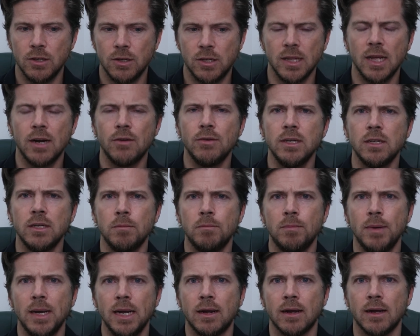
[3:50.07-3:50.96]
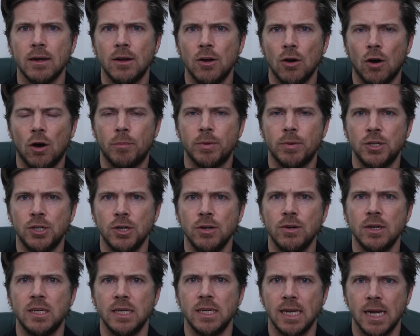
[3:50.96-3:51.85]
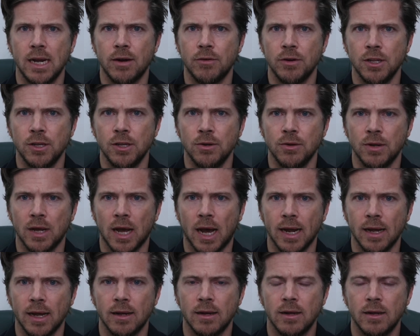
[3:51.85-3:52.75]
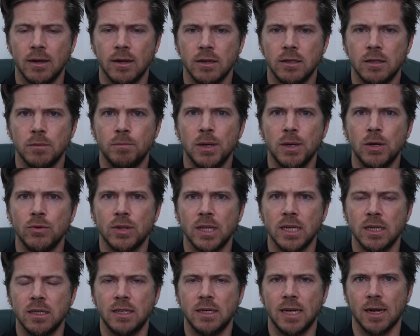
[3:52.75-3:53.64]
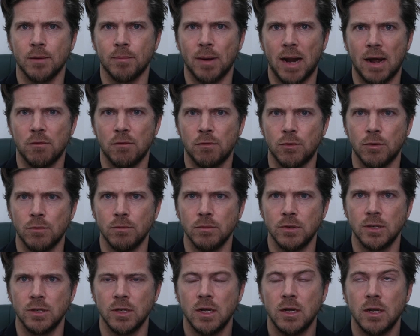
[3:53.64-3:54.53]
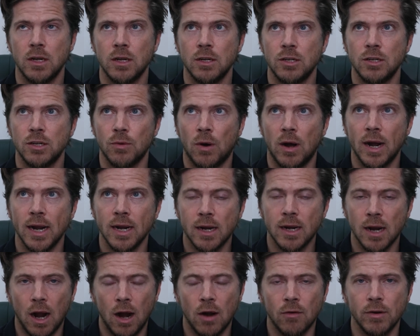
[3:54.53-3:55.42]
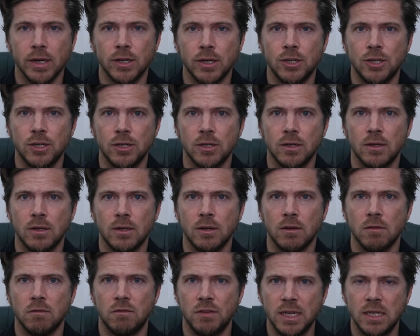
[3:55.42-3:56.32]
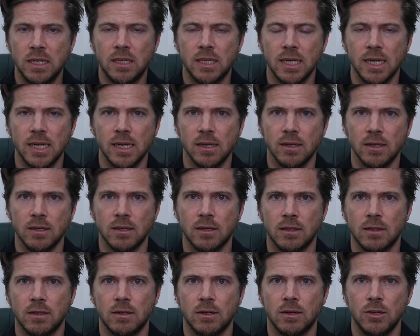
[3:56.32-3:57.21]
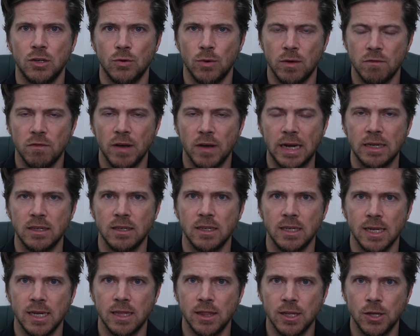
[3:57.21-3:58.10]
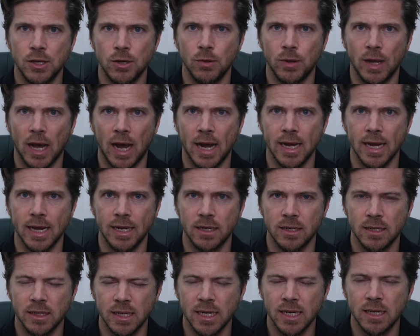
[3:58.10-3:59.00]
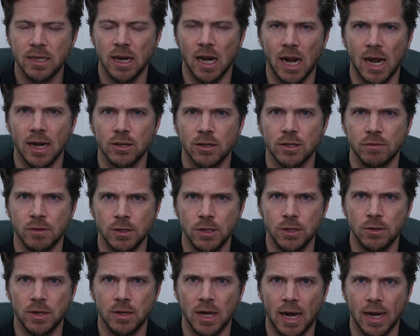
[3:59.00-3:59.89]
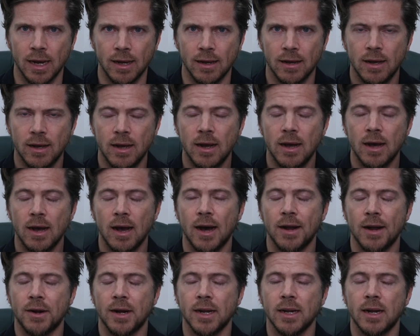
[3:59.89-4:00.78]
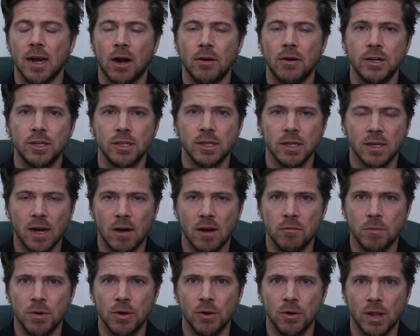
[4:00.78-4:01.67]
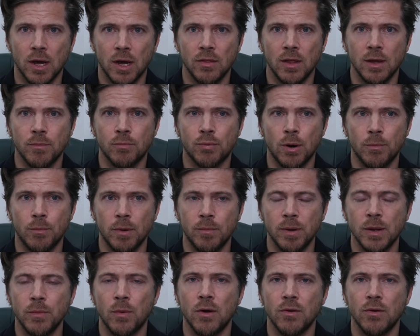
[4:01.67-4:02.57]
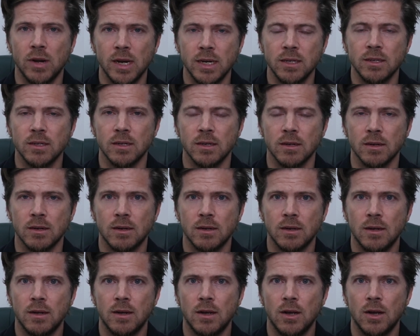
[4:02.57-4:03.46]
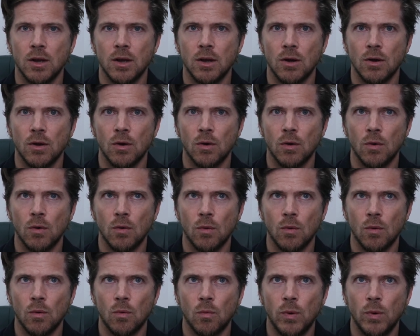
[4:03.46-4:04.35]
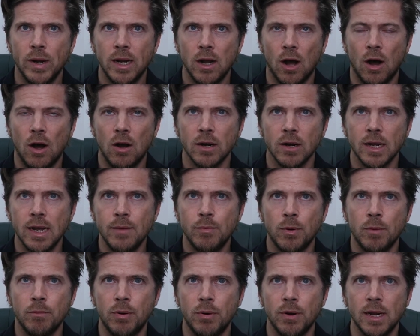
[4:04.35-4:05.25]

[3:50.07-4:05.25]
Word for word: So there is a big opportunity here in the UK to build these tech platforms. So I encourage VCs to invest in the UK, into the intellect of the UK. And I encourage the government, although they probably won't listen, we can't keep on